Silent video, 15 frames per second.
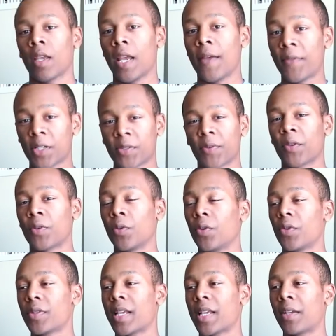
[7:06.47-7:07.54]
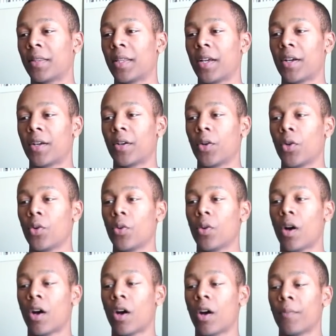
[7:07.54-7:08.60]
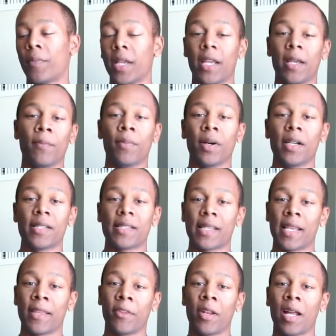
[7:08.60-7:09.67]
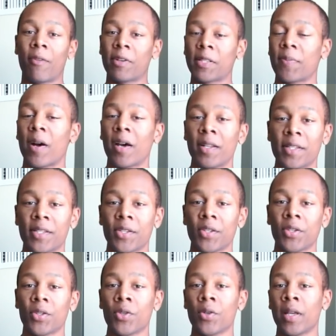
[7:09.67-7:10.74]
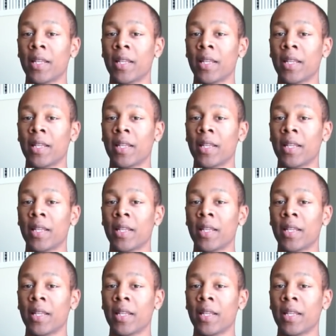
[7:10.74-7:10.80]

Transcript: If there's recruiters out there who are being butts and they're not responding to you,